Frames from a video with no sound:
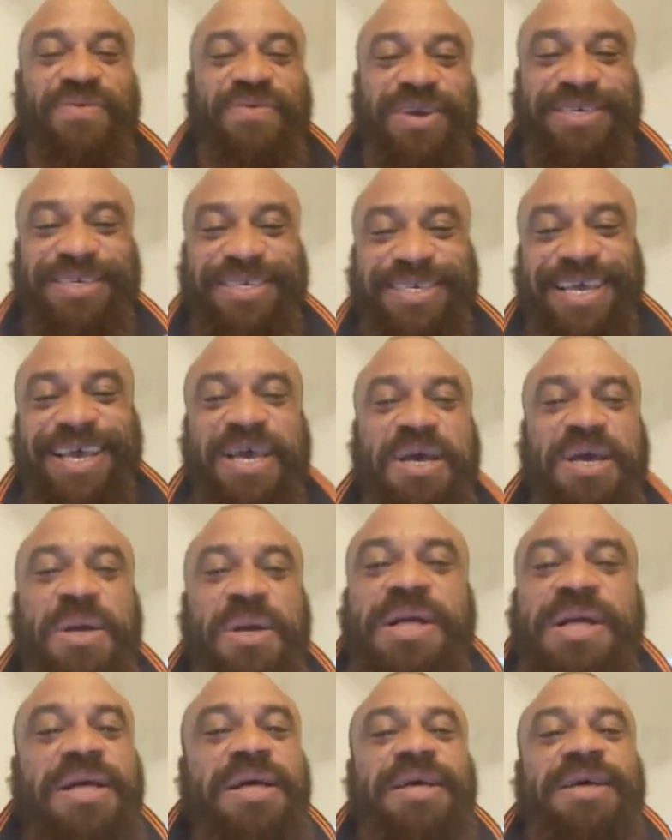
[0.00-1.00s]
his
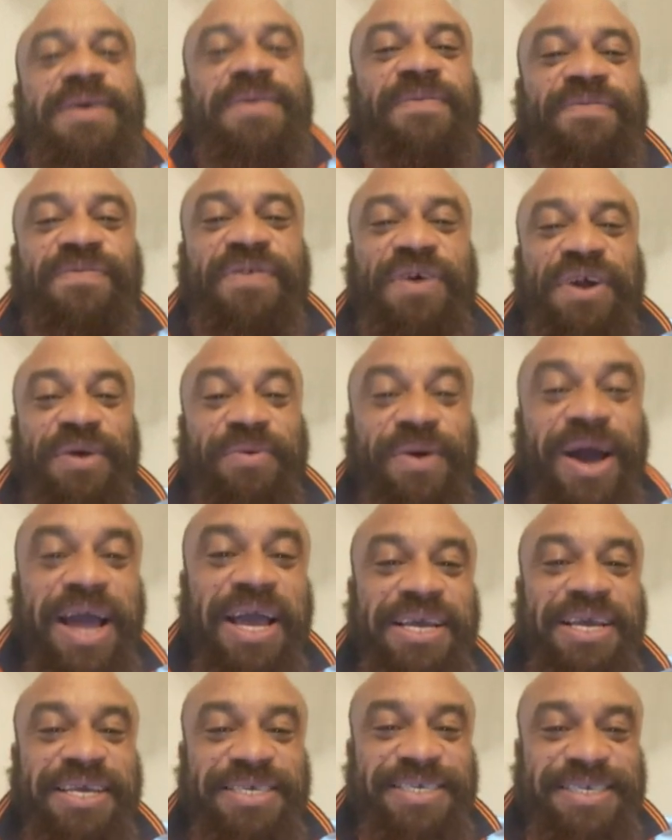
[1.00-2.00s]
funny
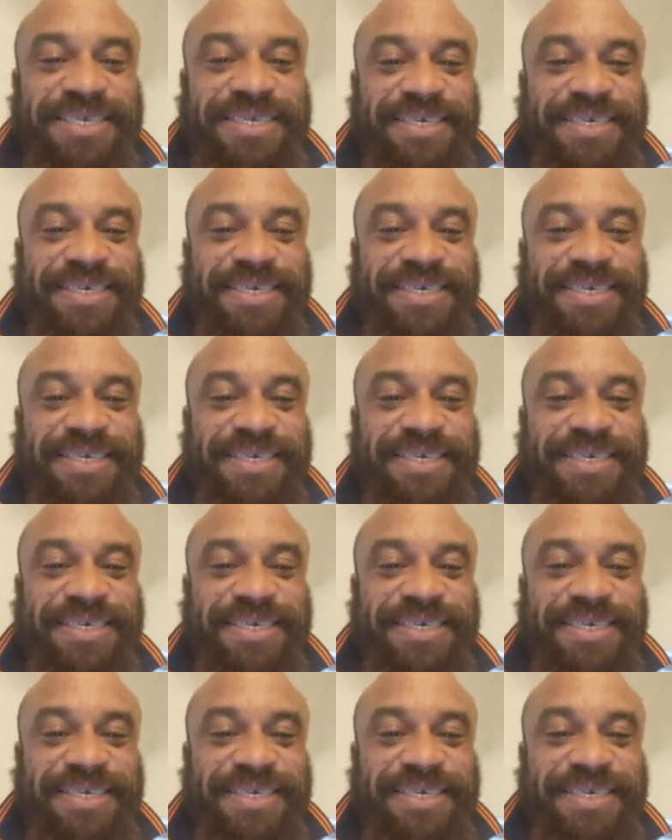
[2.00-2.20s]
ways.